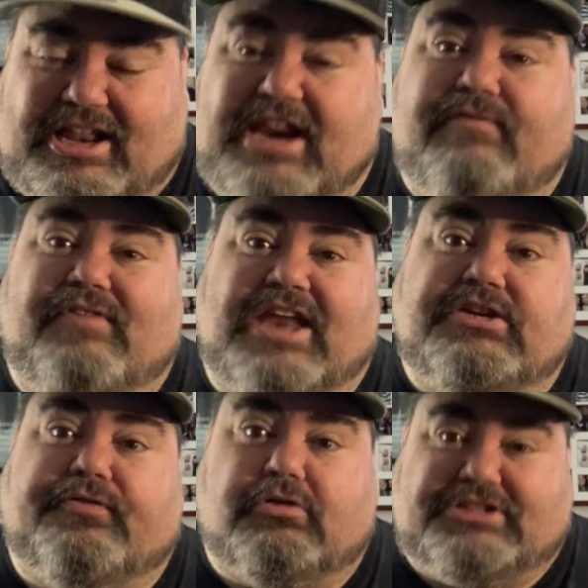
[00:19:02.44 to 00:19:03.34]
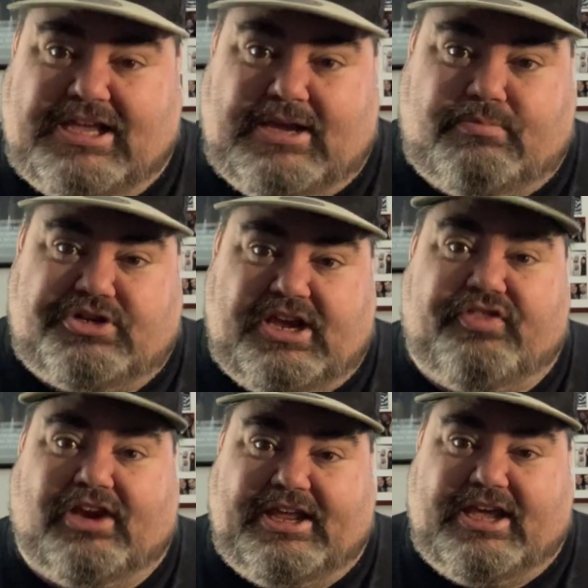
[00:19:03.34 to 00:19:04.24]
any vengeful teams in
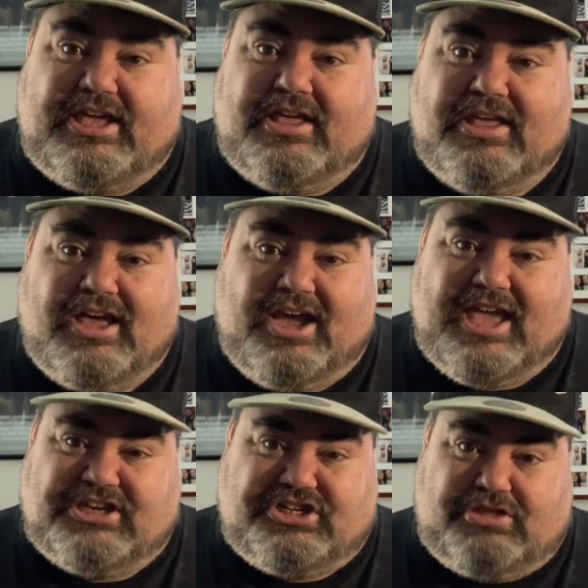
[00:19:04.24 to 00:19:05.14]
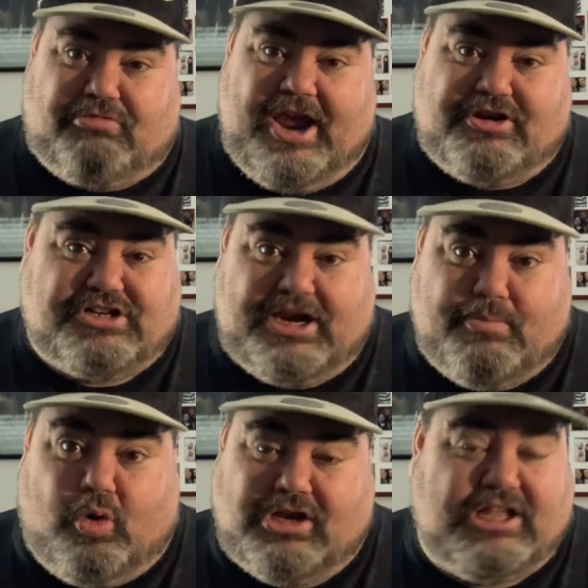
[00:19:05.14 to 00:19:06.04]
the league against the Raiders
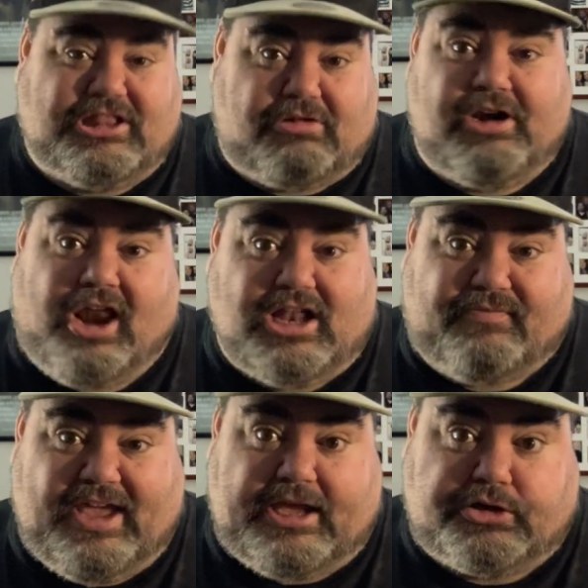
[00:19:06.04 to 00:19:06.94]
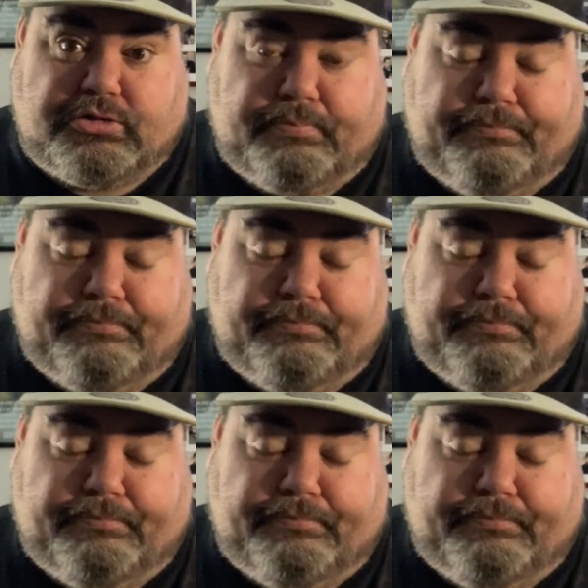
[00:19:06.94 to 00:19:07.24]
anymore since they're in Las Vegas.